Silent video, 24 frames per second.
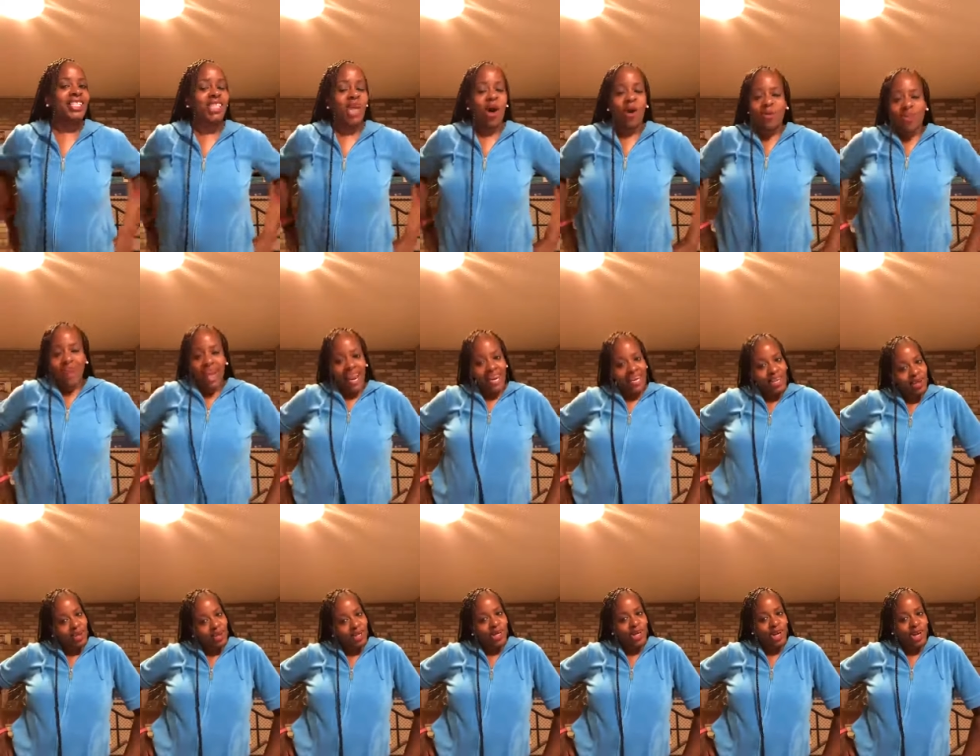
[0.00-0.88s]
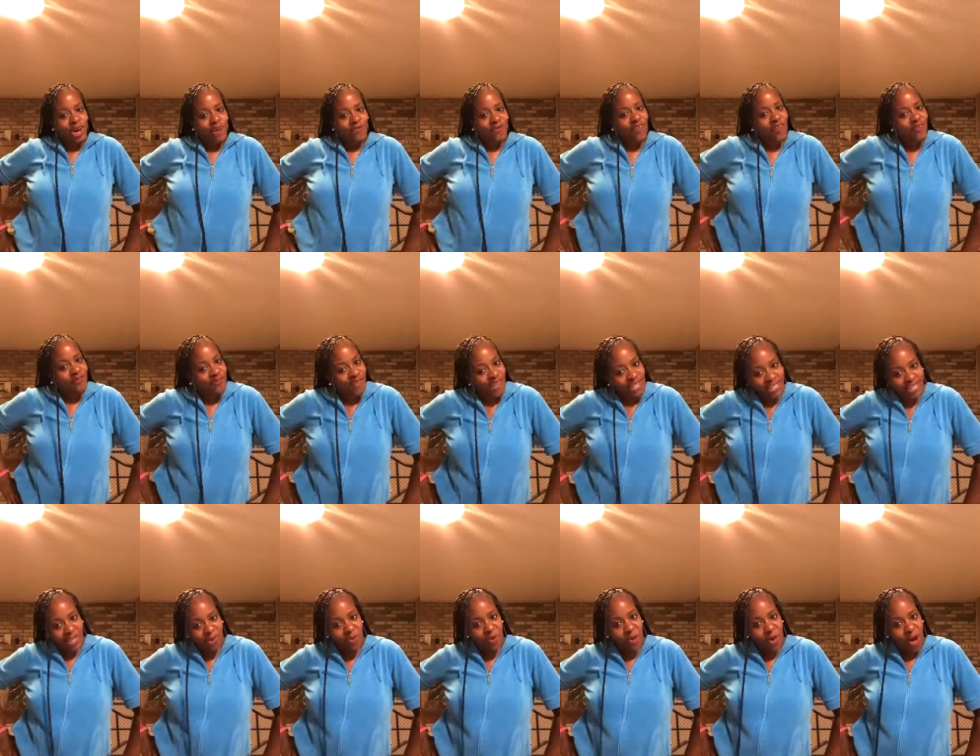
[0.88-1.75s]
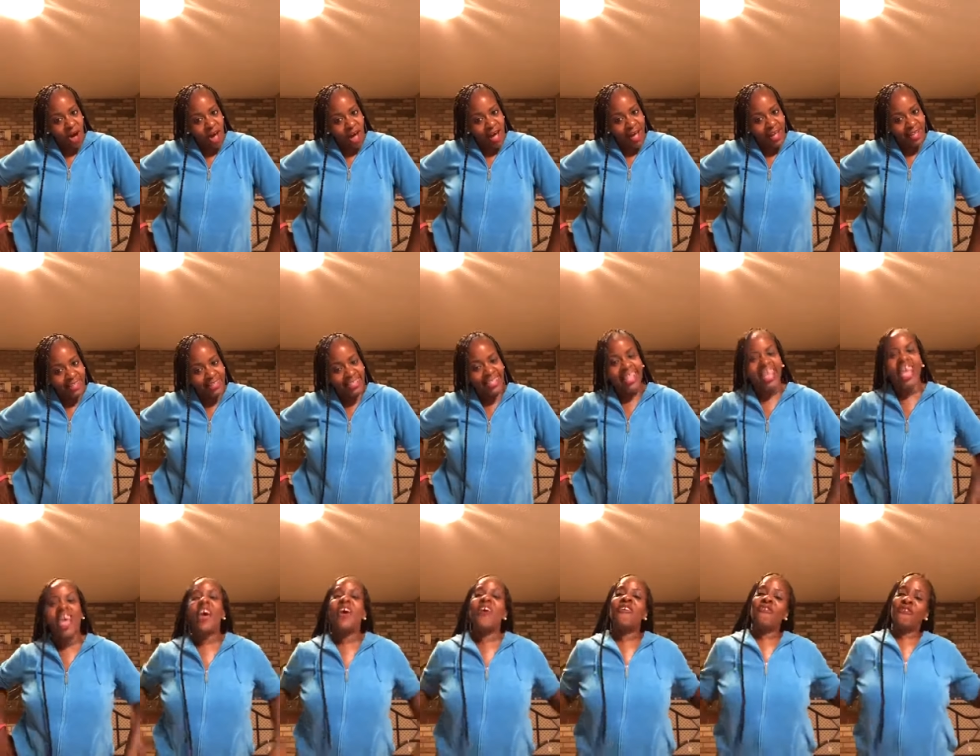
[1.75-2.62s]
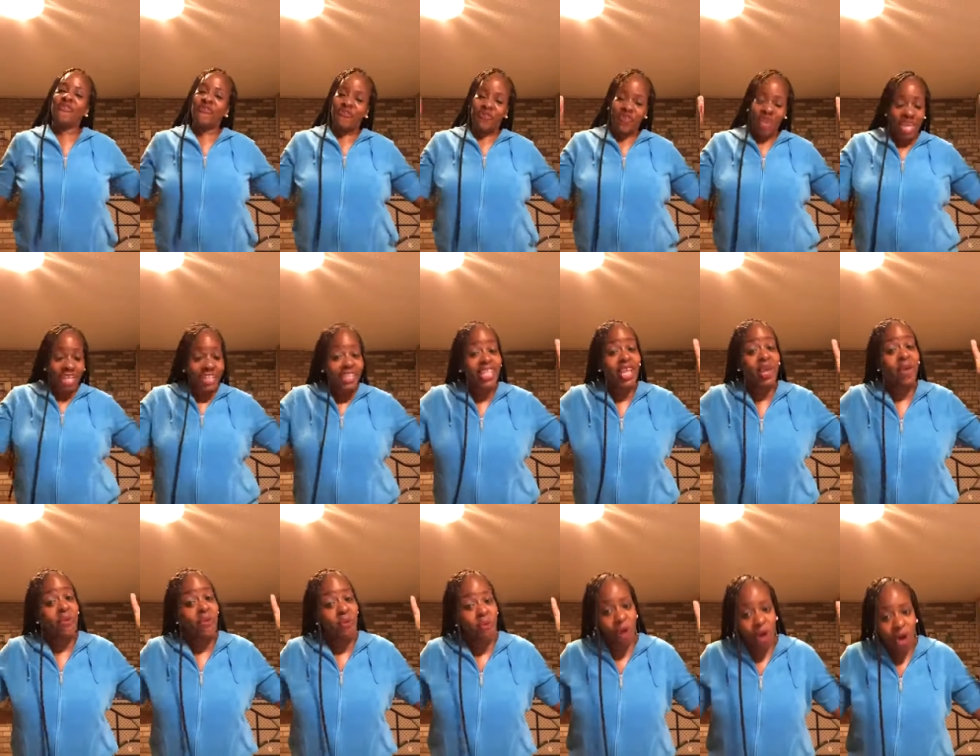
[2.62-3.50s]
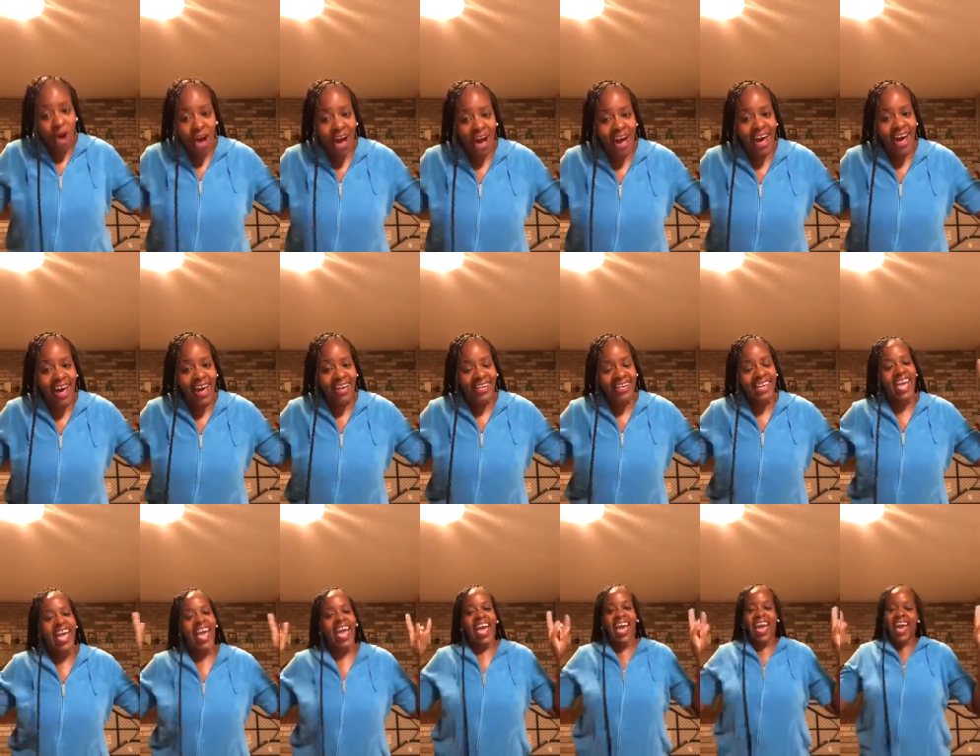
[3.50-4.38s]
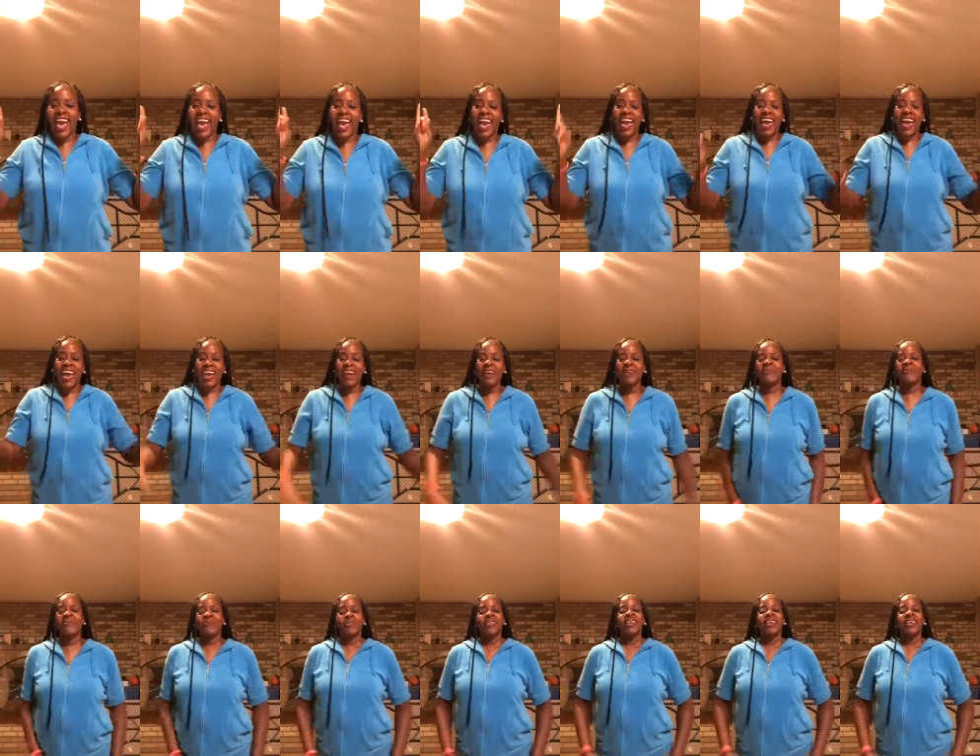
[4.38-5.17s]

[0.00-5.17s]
Don't I look good for 51? 51, hey.